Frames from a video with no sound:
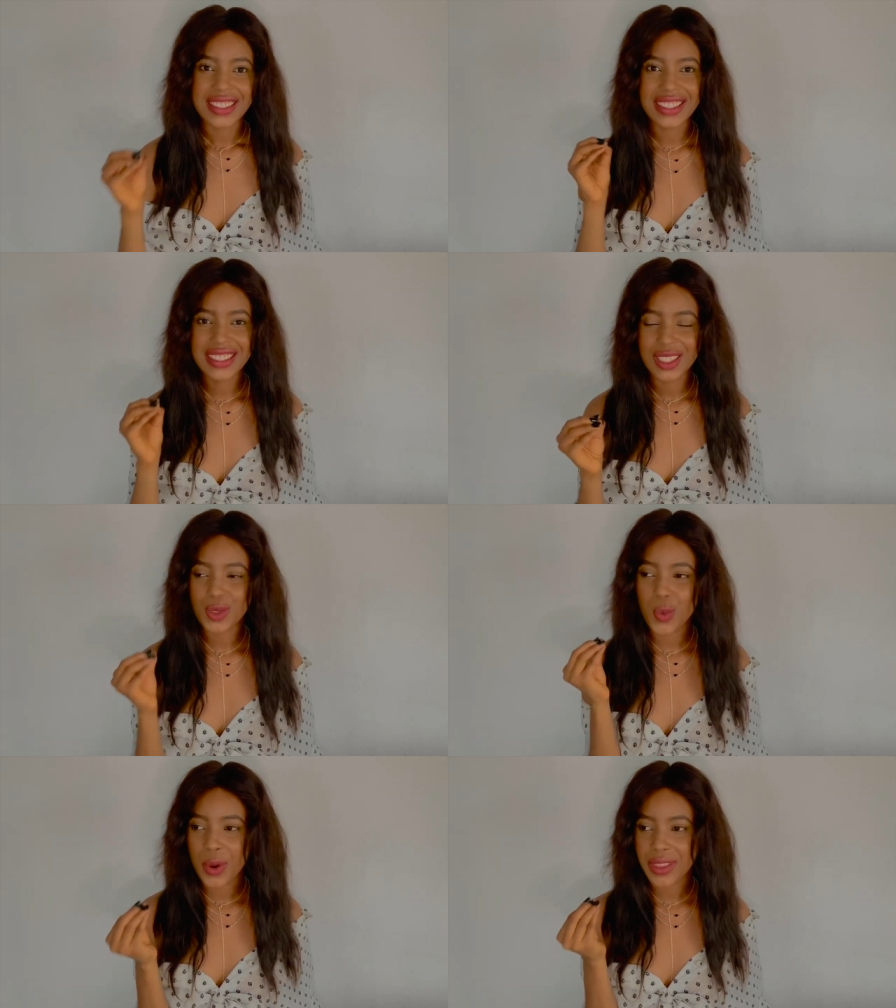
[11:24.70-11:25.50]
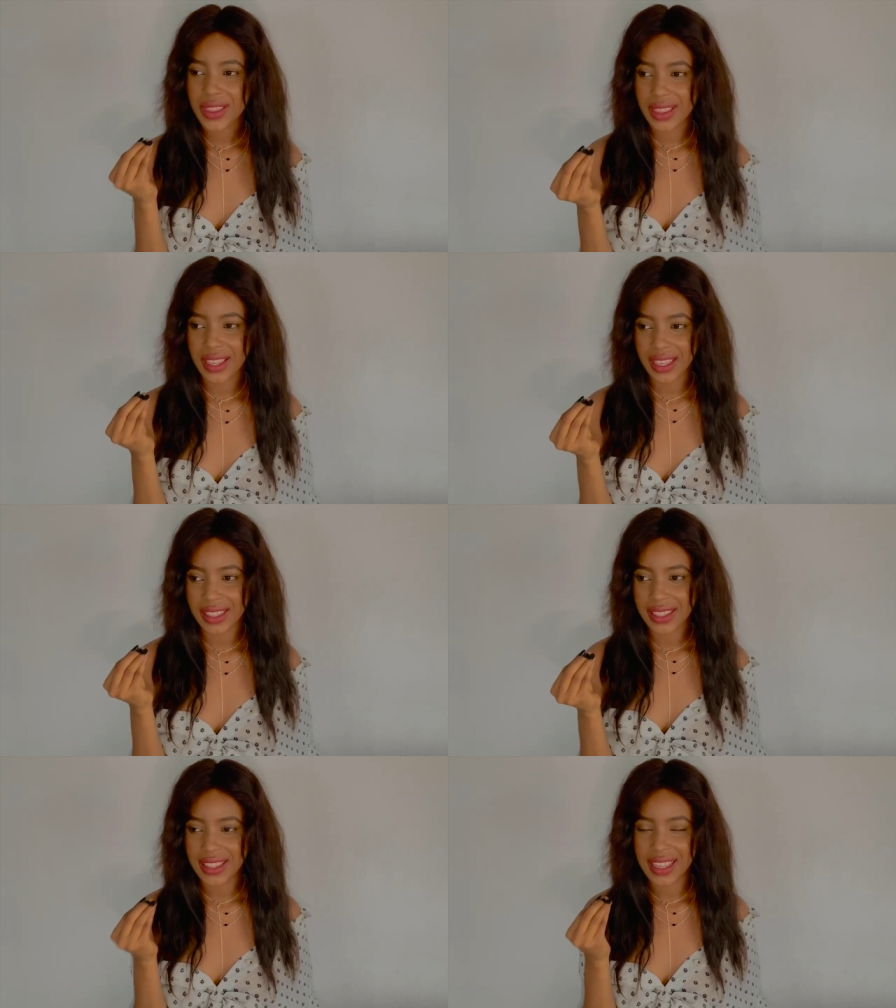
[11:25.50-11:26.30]
This is one thing
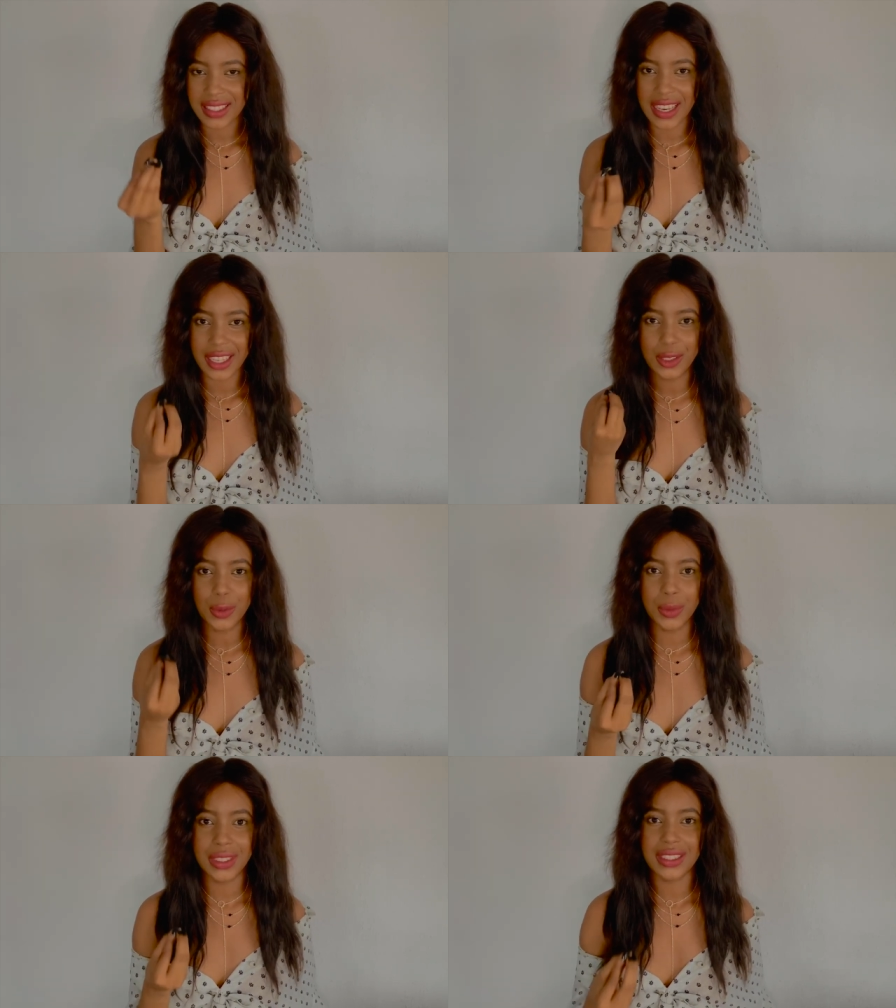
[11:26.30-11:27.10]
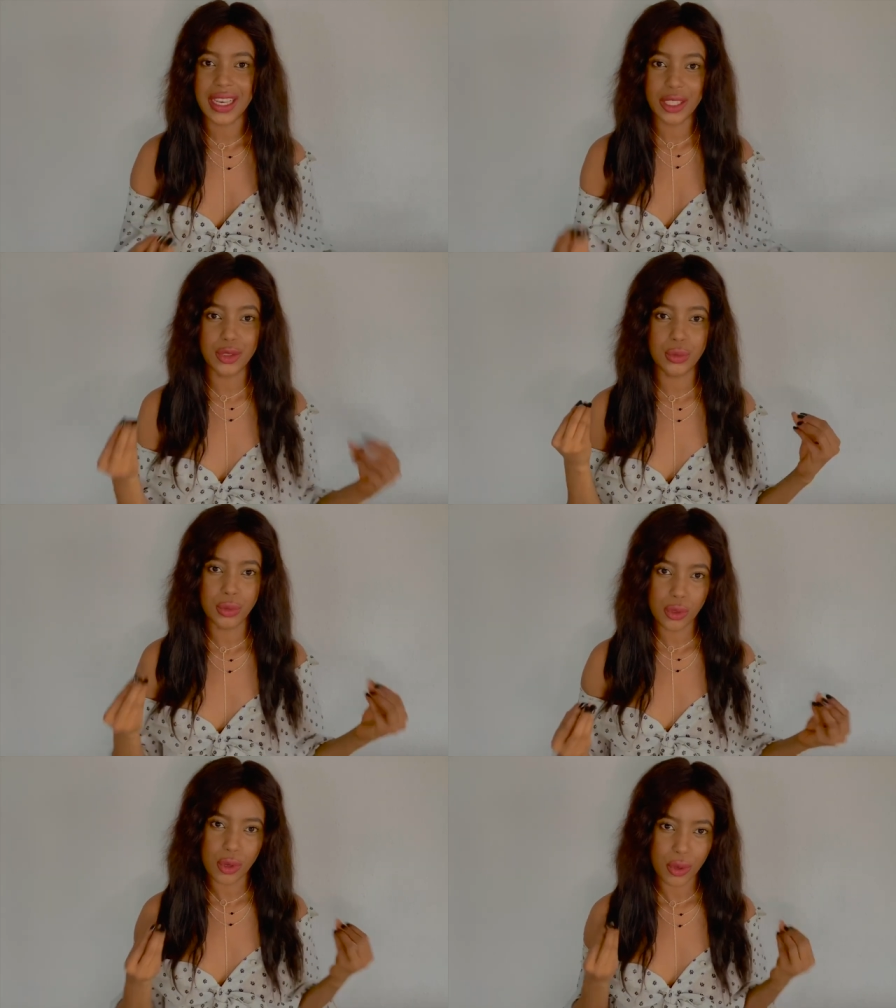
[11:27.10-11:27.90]
that I know that I do a
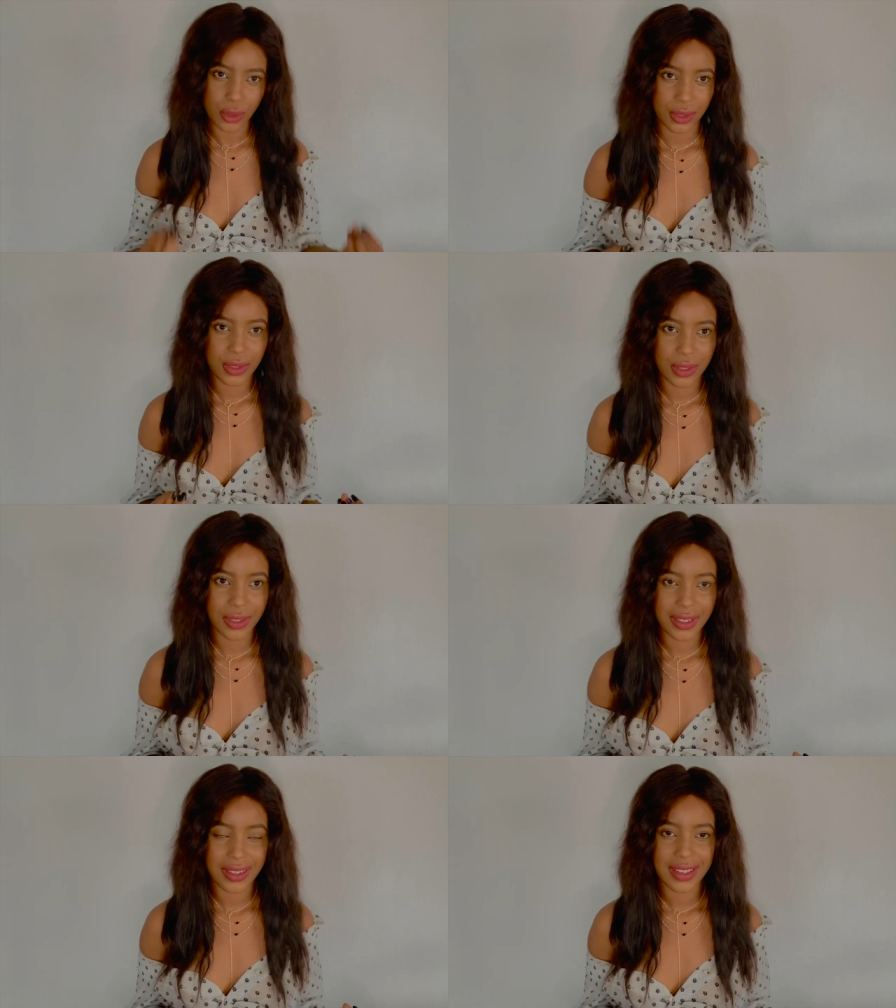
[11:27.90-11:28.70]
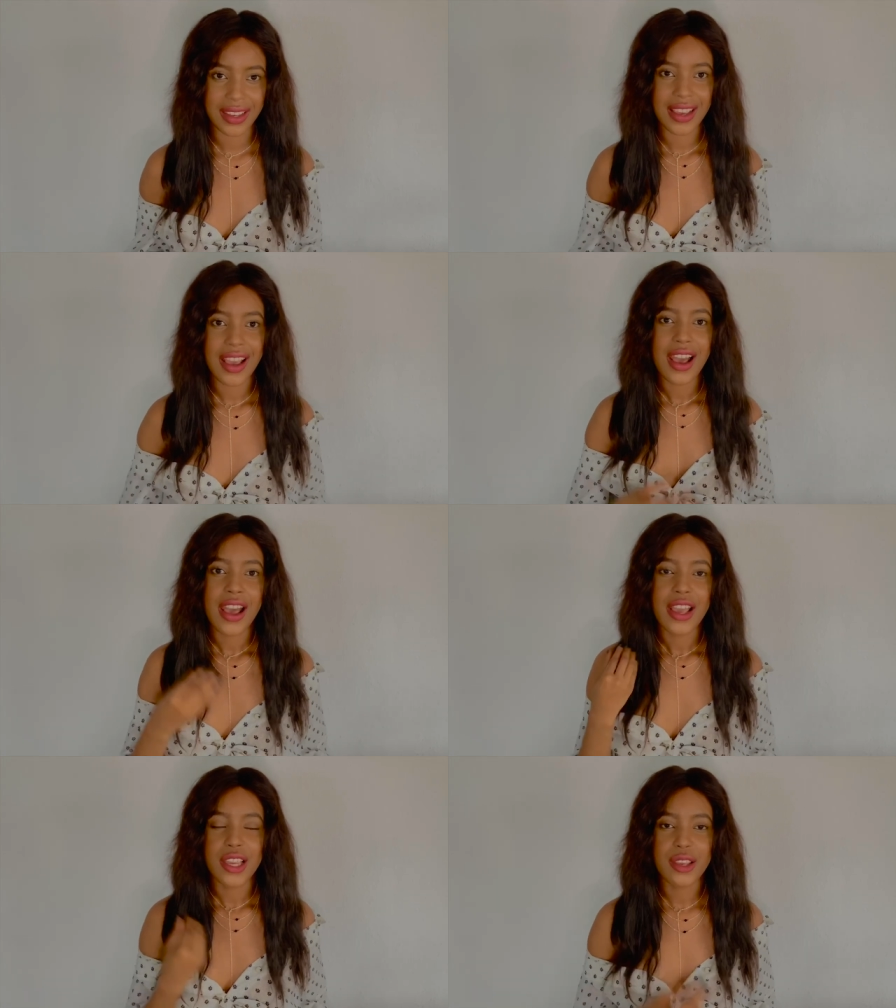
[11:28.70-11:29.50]
lot.
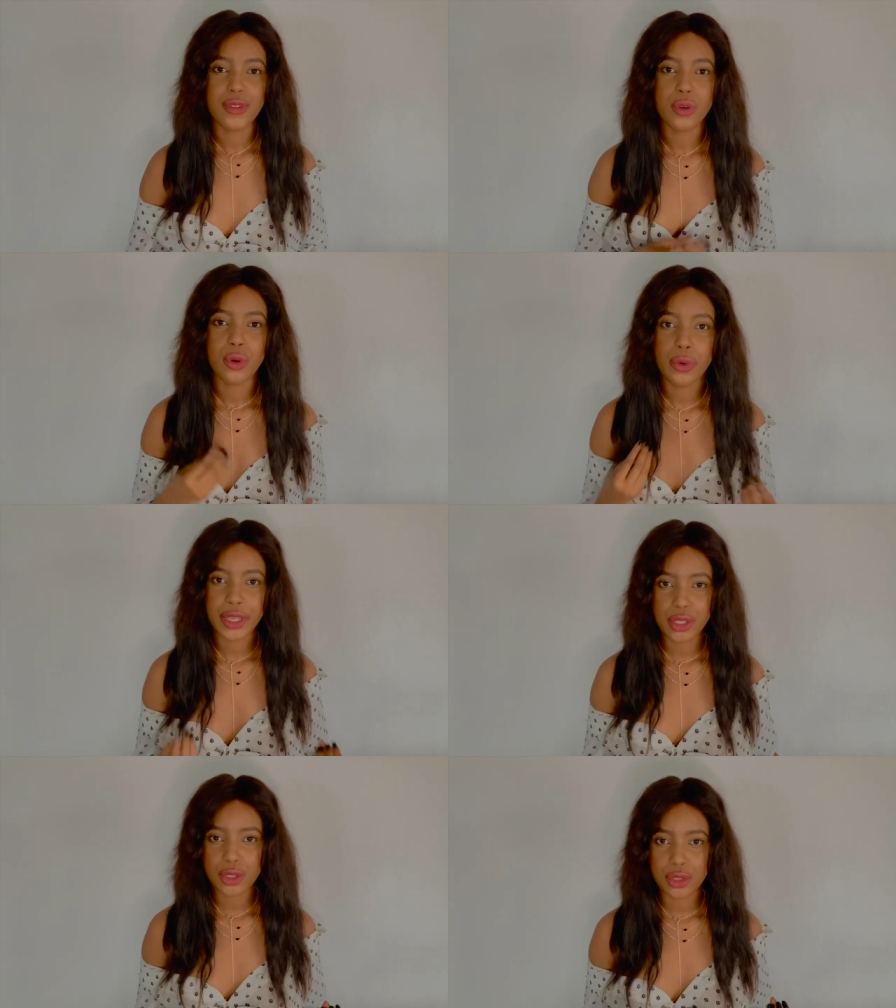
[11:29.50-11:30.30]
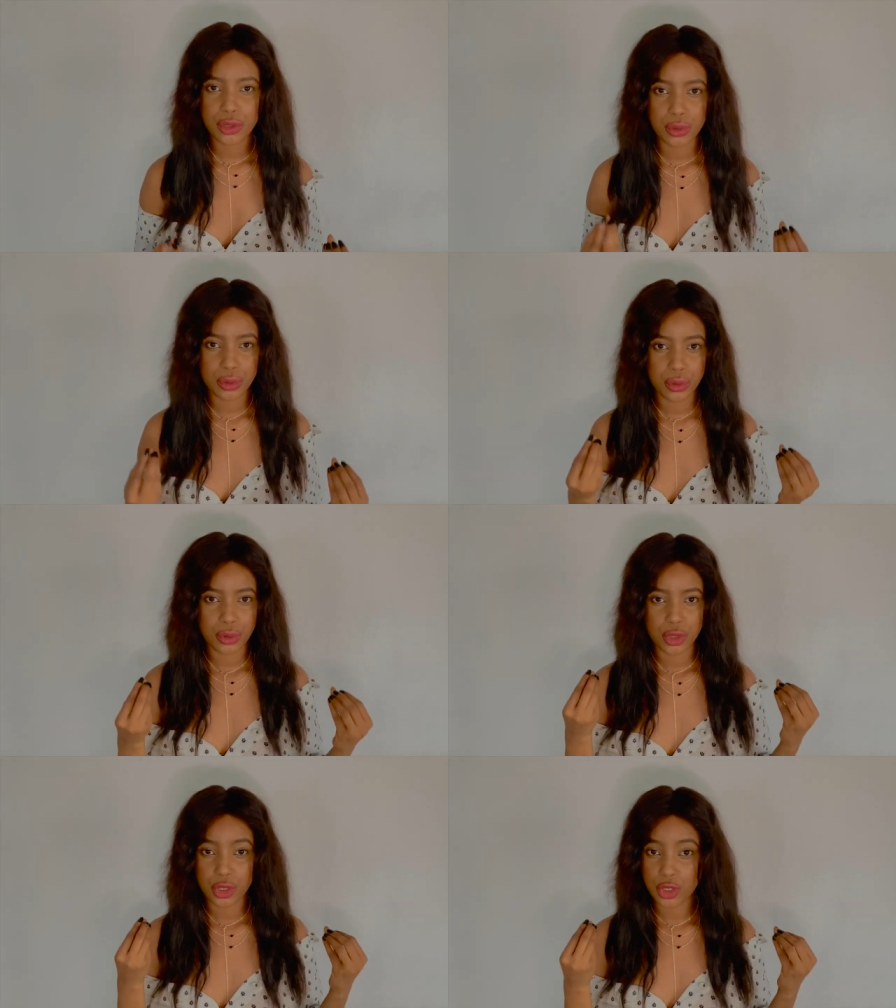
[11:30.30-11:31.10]
If you're going to
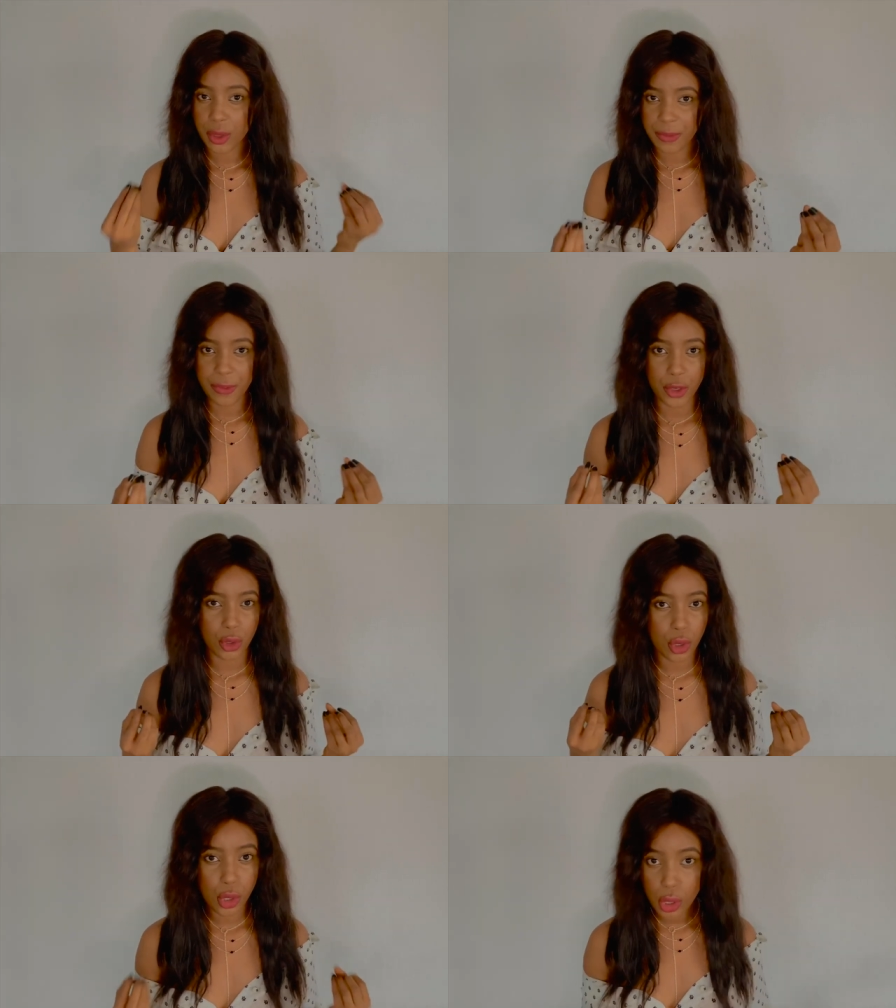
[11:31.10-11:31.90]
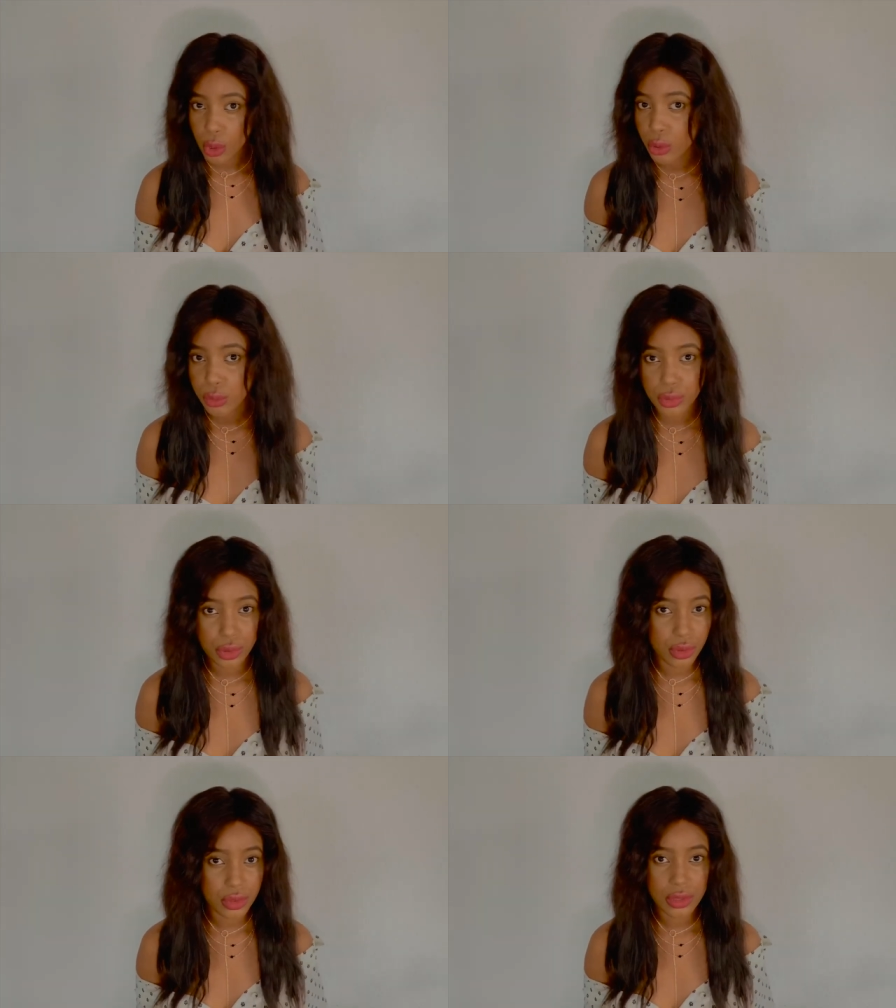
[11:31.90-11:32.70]
shop for your
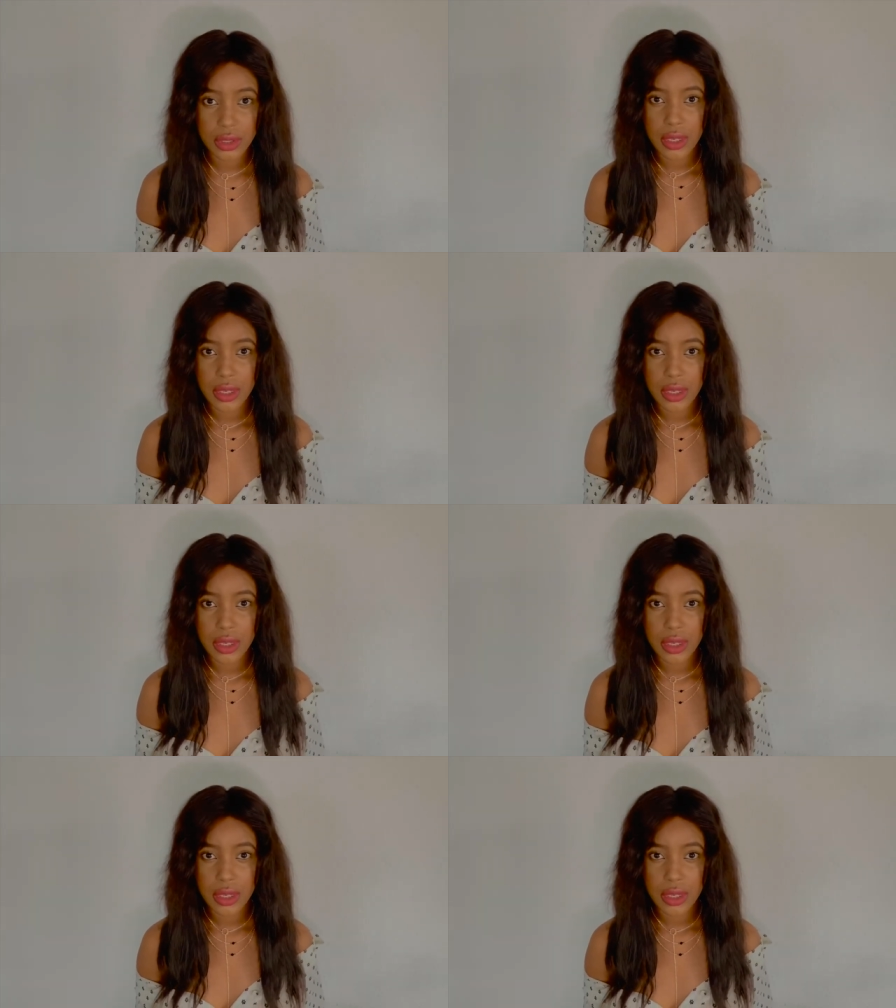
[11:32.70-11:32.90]
clothes